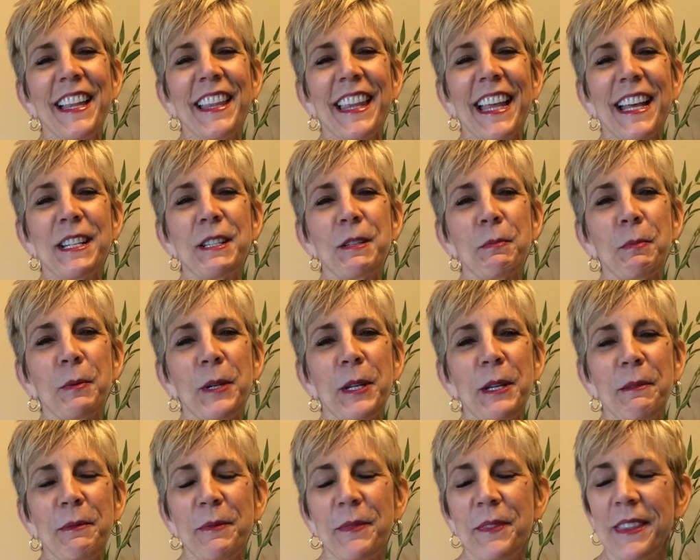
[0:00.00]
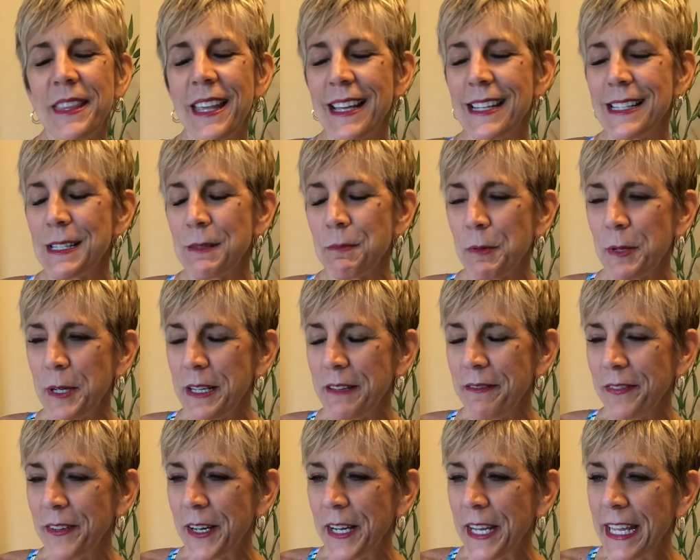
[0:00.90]
That's pretty
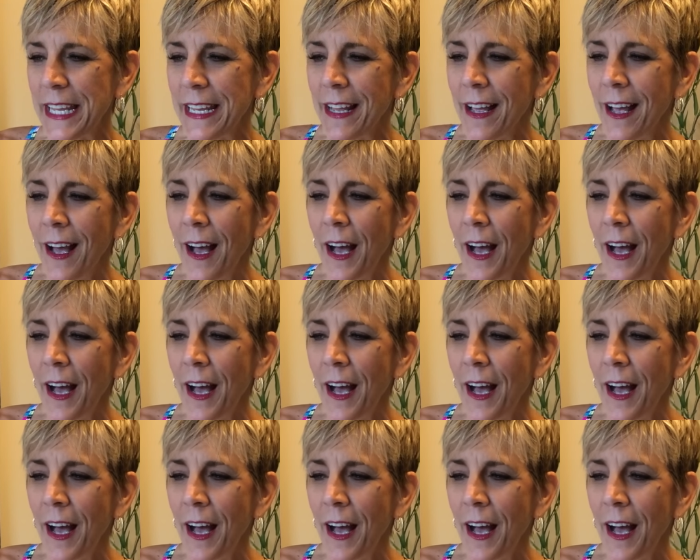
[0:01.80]
funny.